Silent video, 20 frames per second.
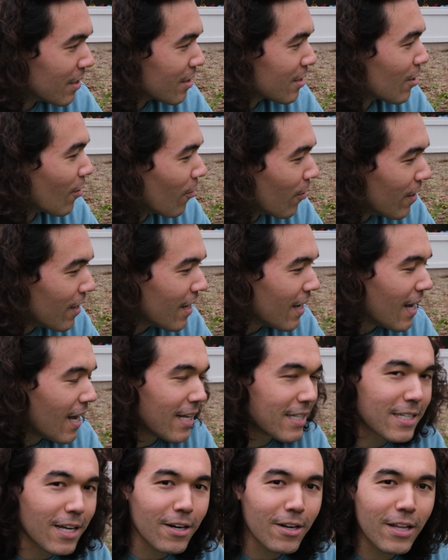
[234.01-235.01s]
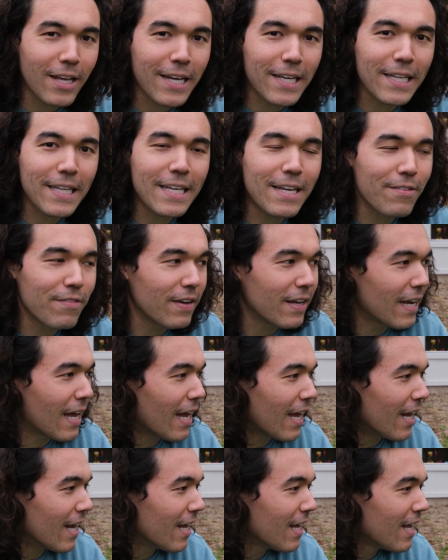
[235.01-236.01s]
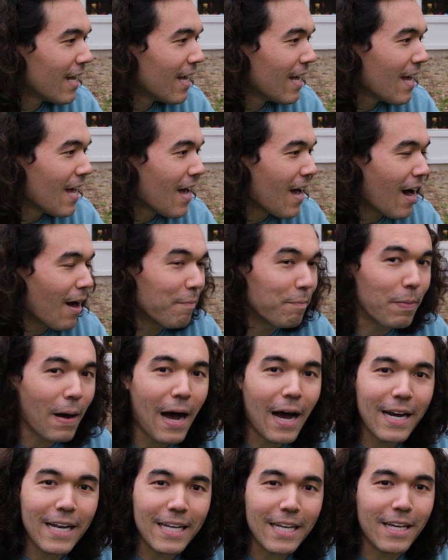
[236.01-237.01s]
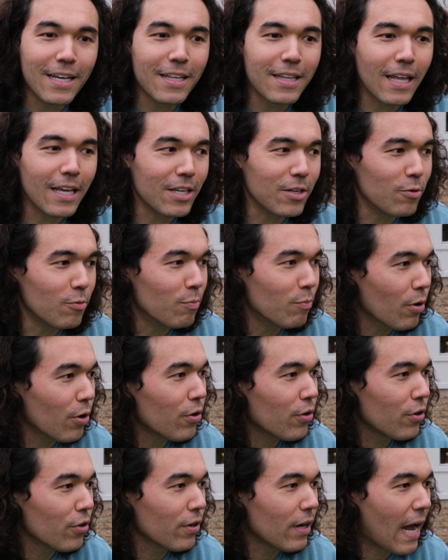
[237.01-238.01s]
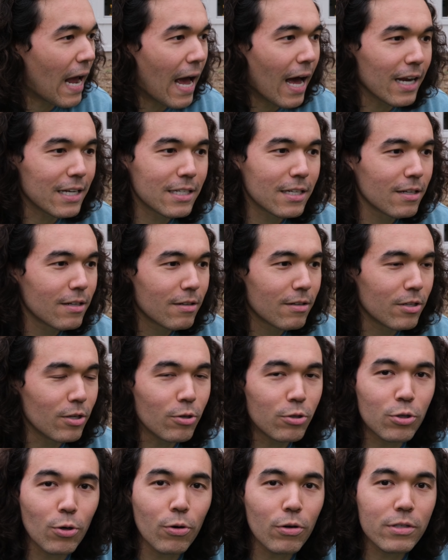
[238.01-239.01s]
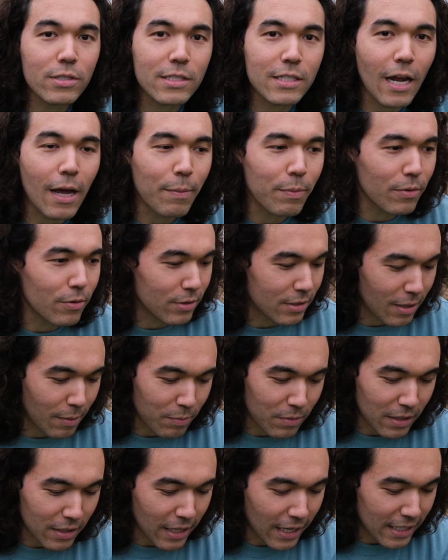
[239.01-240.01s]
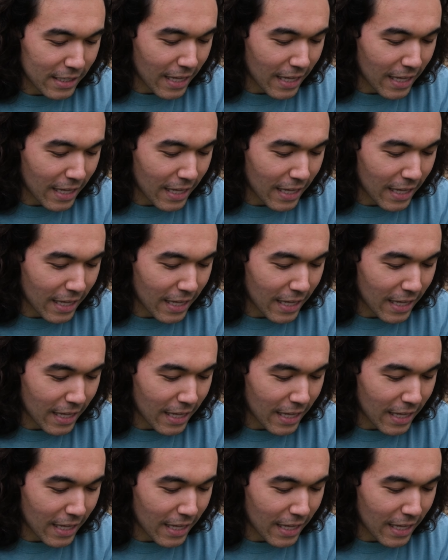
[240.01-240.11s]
So it's kind of like leaving a body that you murdered at your doorstep or something like